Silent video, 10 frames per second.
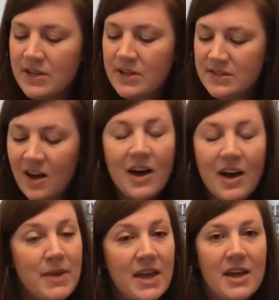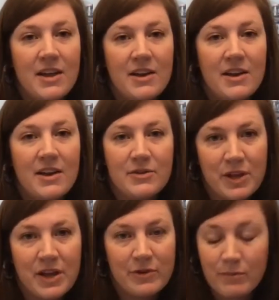he saw a man who was
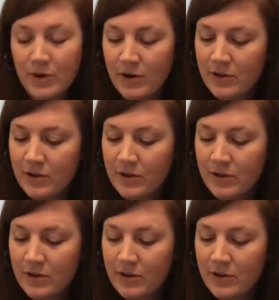blind from